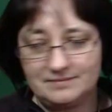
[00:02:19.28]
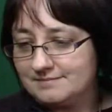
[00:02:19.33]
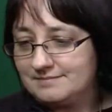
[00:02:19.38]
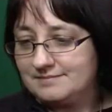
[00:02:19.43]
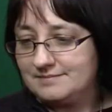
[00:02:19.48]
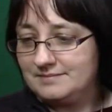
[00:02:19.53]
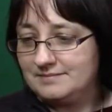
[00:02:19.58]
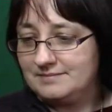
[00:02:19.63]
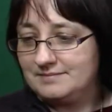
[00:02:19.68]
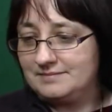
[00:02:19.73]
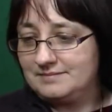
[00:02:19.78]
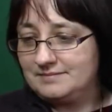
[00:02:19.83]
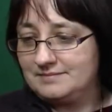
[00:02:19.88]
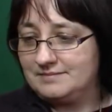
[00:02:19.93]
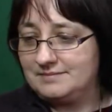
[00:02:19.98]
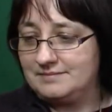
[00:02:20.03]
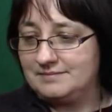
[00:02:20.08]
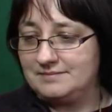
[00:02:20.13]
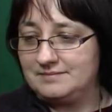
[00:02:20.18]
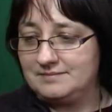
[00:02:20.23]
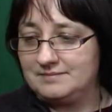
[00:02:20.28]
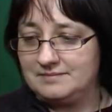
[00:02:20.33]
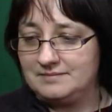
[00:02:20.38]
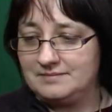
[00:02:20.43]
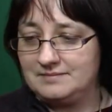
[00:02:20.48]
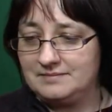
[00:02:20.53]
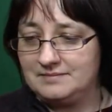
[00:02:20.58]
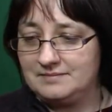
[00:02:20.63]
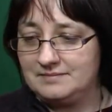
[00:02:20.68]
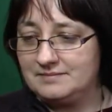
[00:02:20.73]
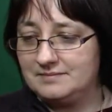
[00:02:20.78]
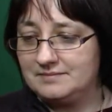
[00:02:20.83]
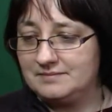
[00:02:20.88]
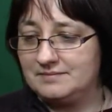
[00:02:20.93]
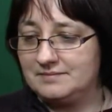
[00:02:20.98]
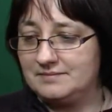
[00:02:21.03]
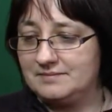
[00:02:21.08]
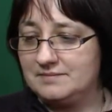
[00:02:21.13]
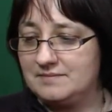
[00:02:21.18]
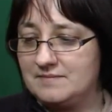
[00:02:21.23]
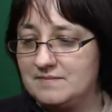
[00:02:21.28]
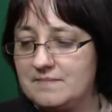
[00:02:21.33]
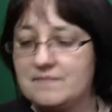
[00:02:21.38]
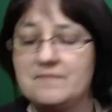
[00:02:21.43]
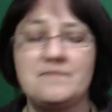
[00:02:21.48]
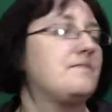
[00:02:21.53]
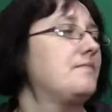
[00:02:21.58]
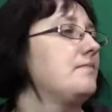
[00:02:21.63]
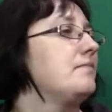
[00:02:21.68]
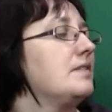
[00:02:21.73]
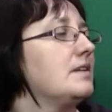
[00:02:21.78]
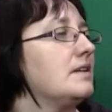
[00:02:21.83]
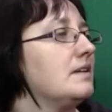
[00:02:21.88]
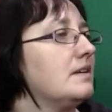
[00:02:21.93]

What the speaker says: The person shown says nothing.